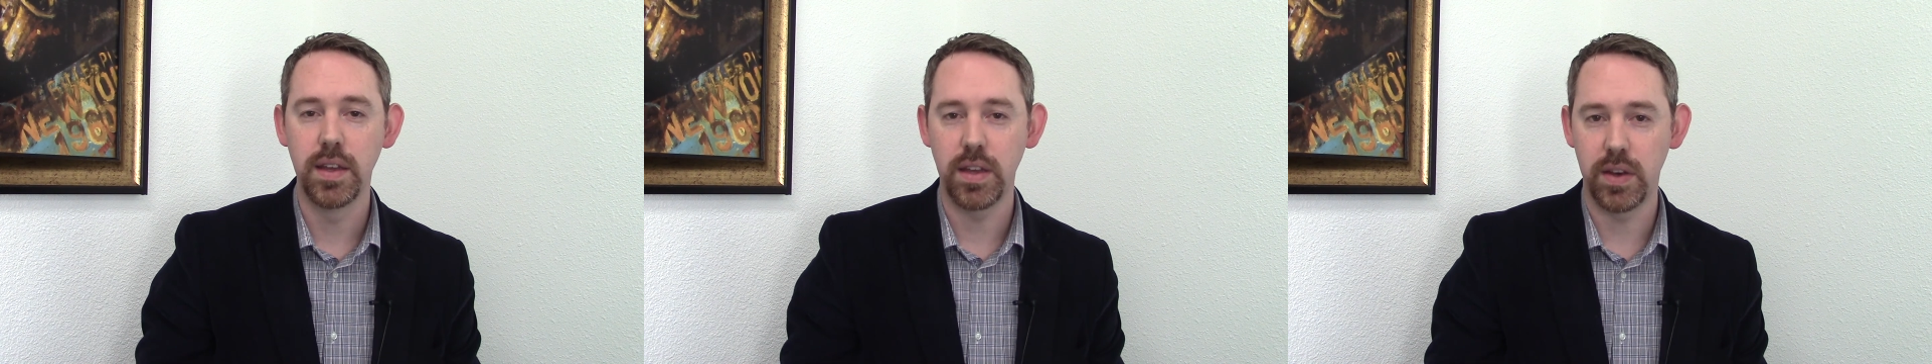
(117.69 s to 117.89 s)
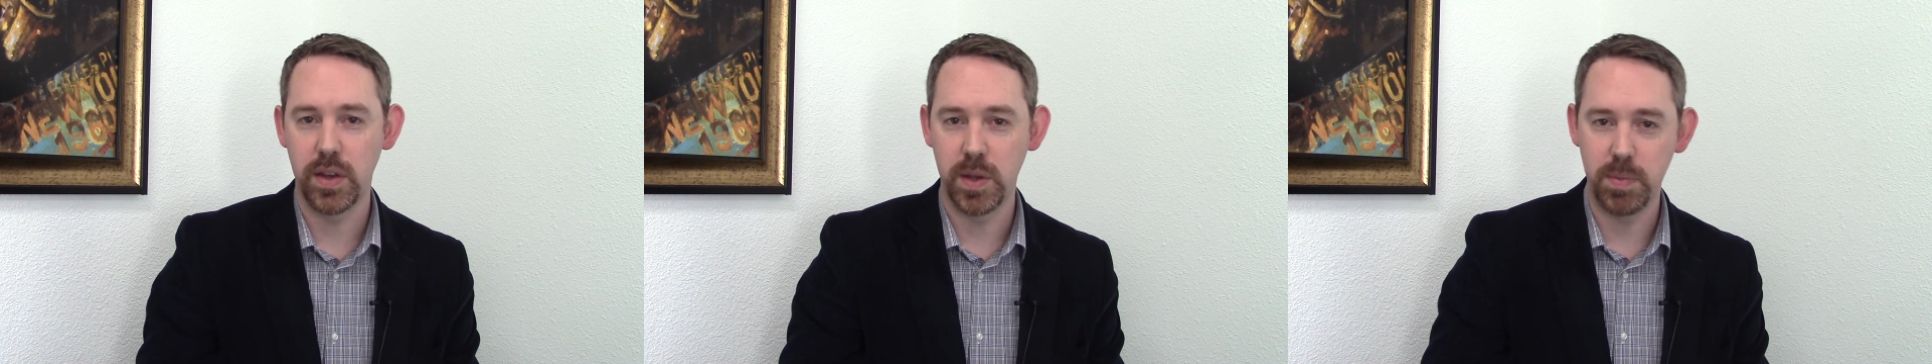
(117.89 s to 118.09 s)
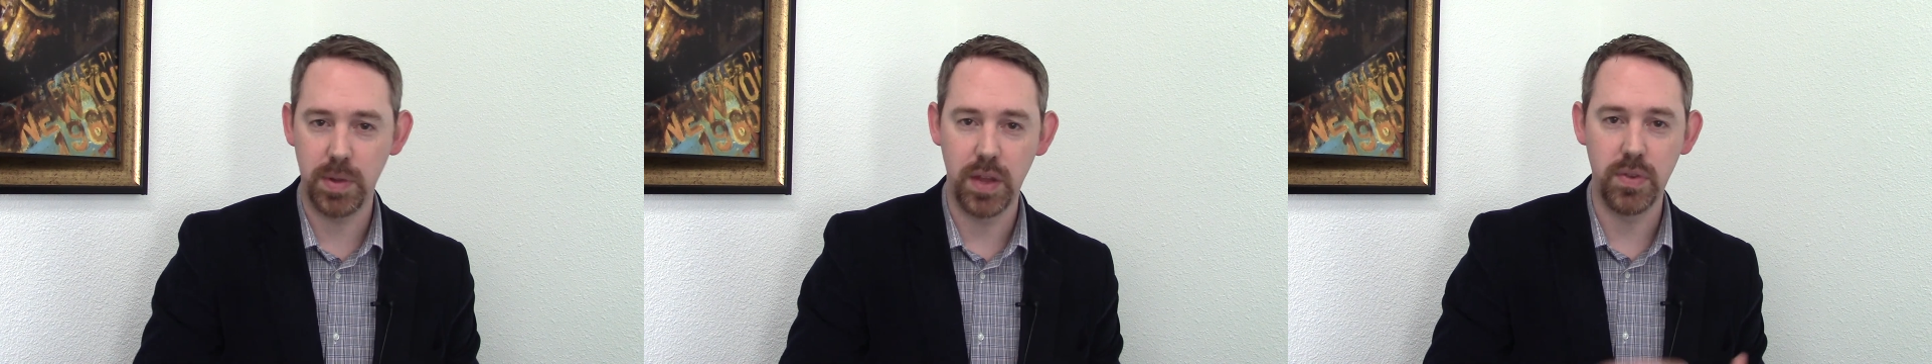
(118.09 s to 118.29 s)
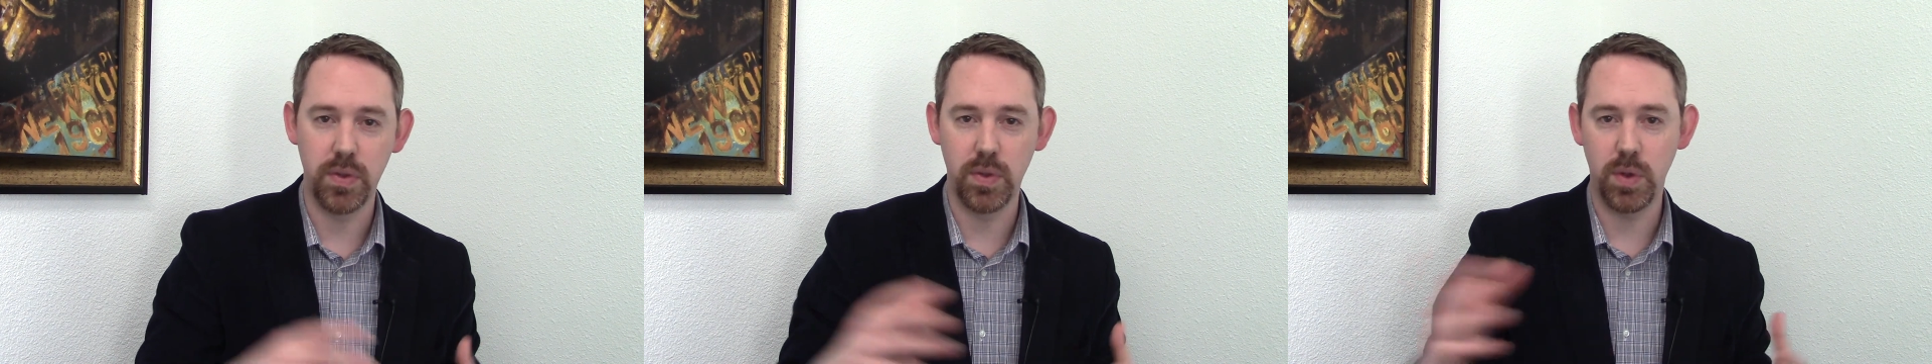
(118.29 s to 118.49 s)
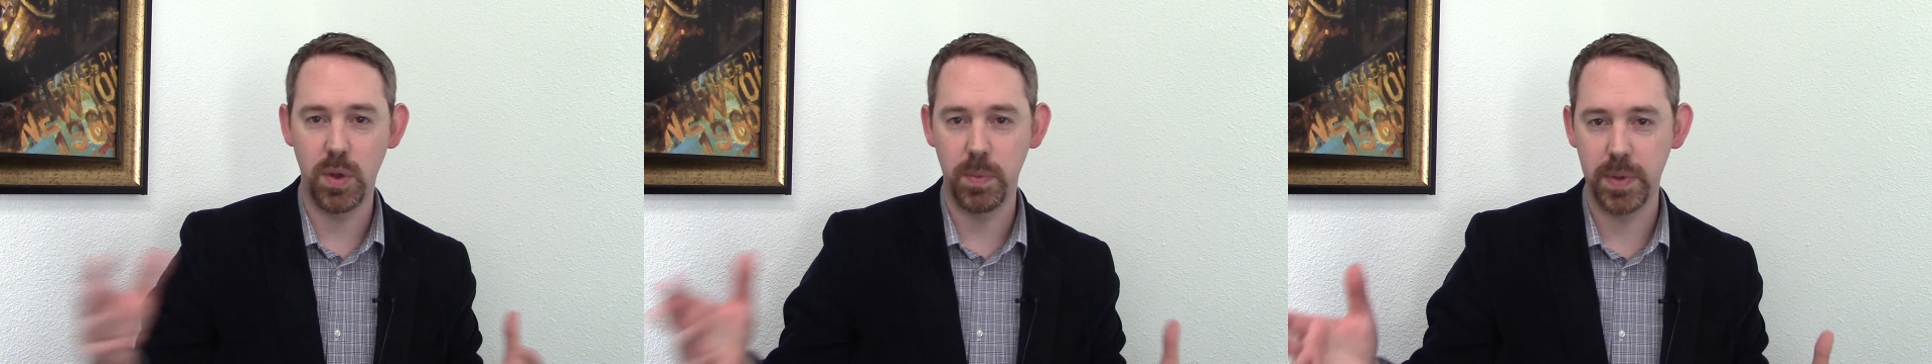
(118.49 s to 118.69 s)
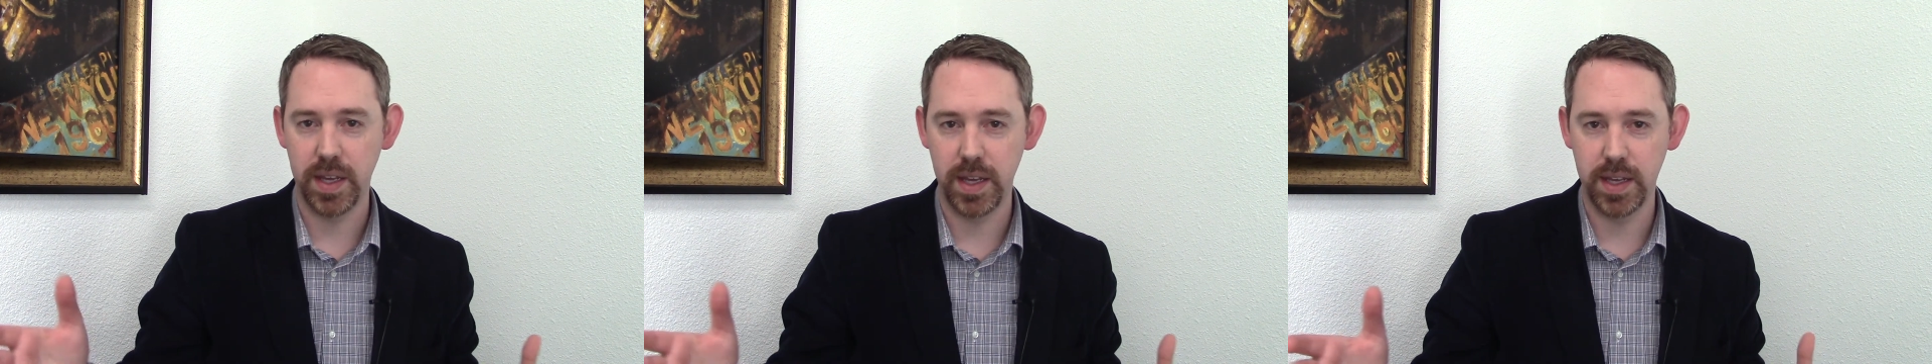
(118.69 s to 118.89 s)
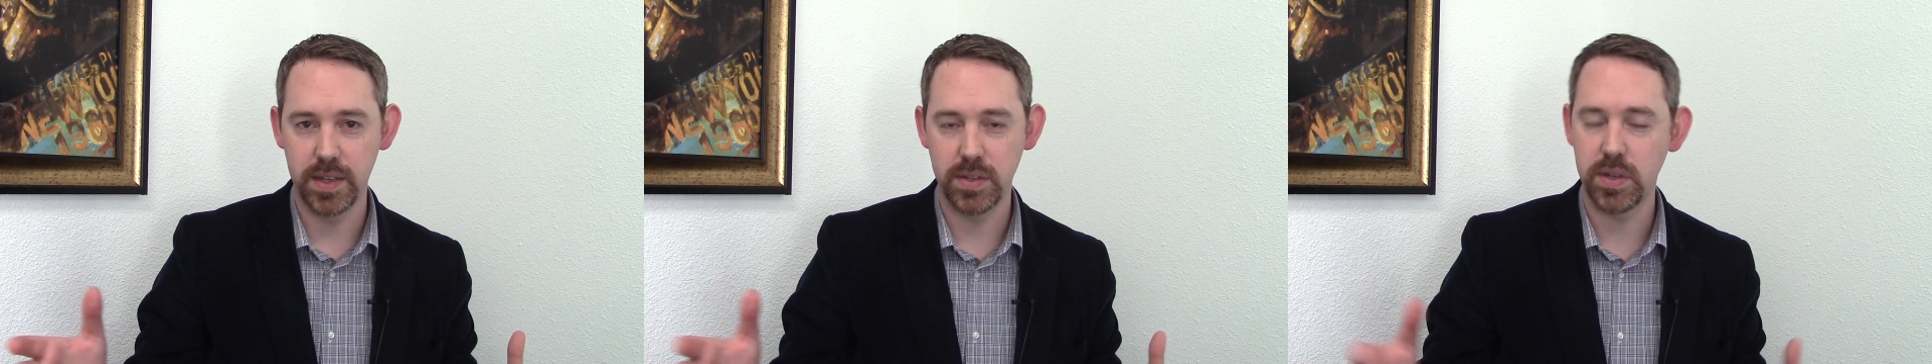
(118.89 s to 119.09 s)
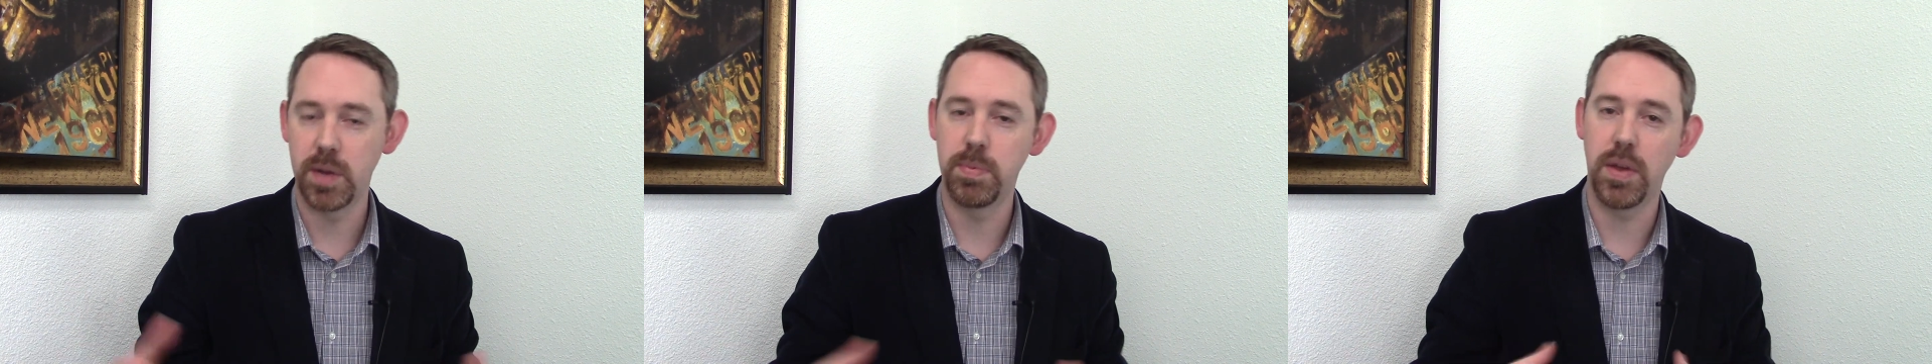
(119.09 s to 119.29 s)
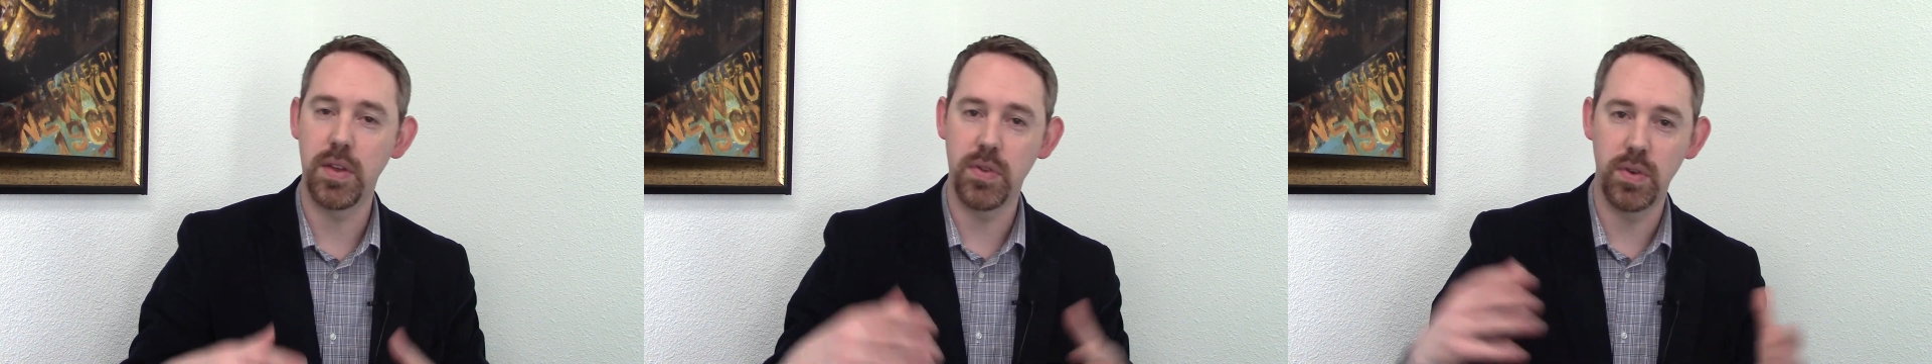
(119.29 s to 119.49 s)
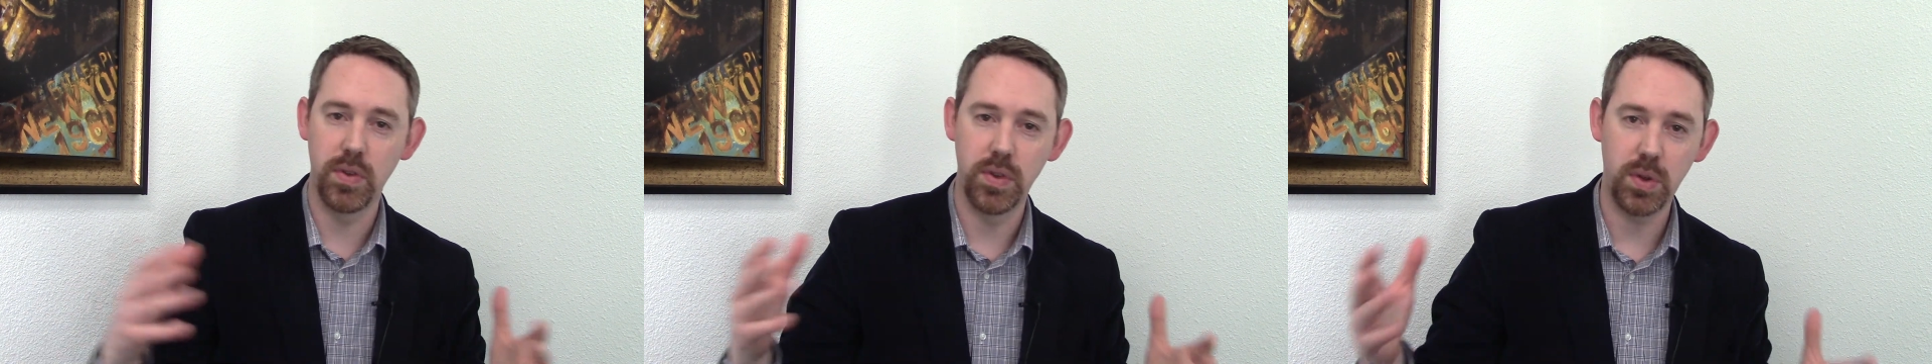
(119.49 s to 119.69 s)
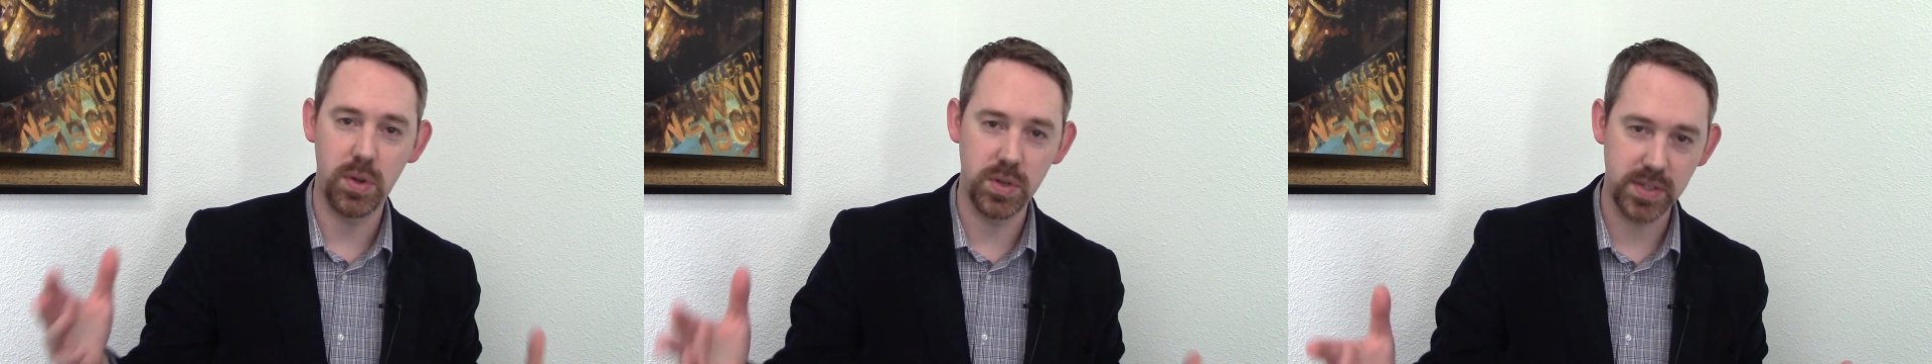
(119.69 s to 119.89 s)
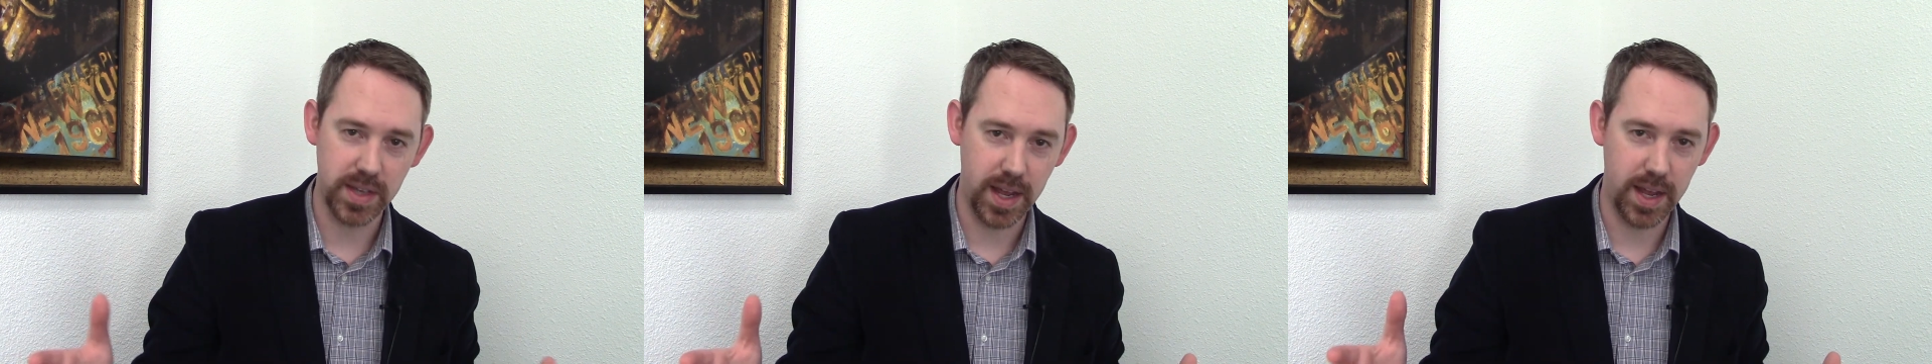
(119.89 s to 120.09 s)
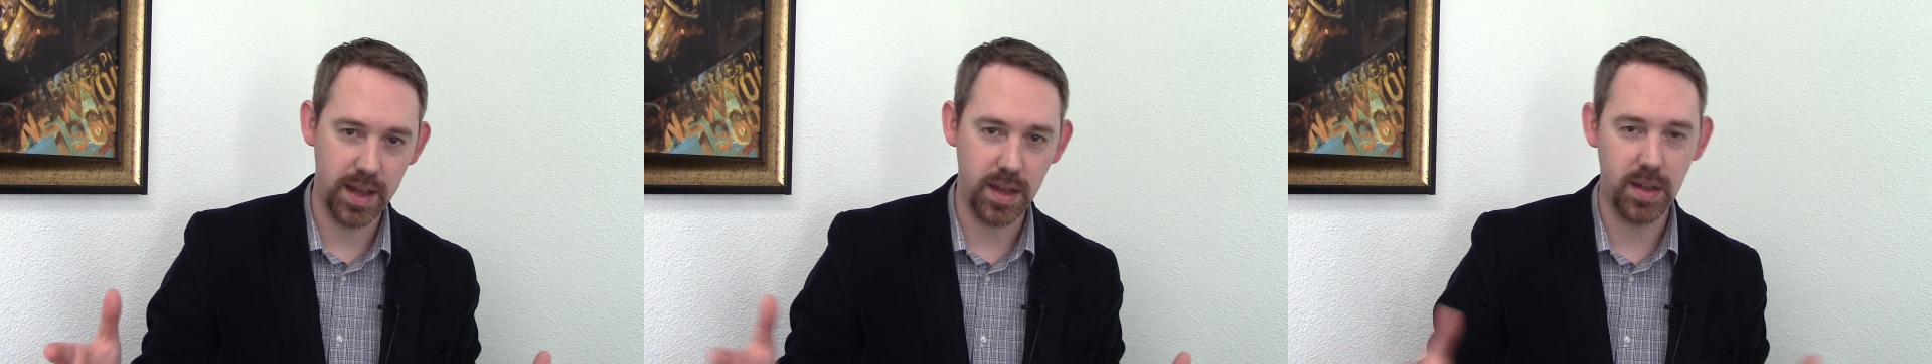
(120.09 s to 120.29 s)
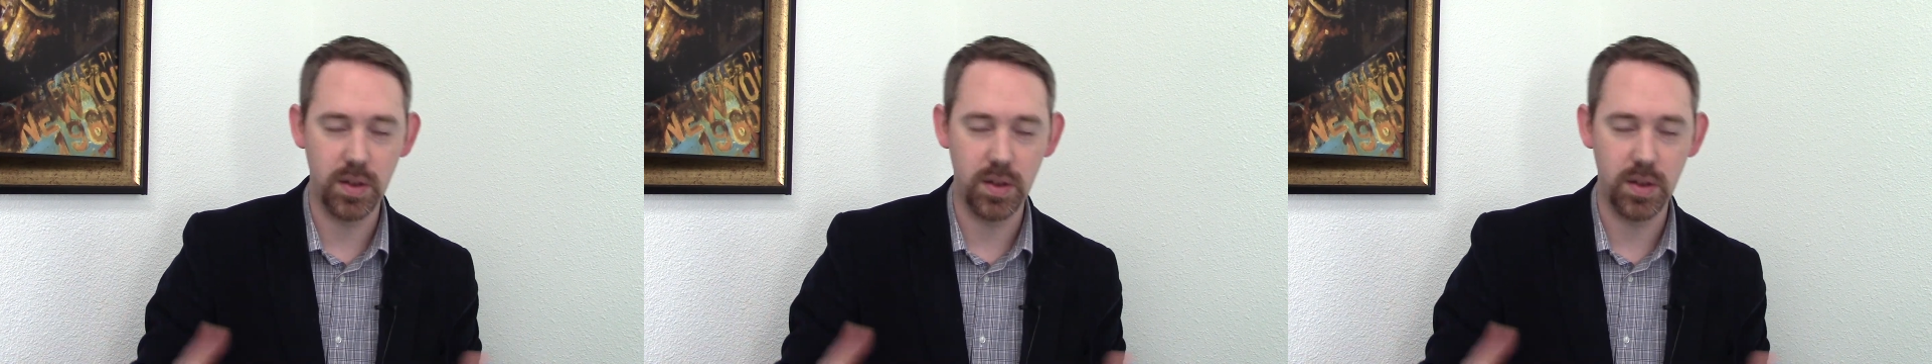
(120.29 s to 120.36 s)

You play through the whole piece, or you play through the whole scale,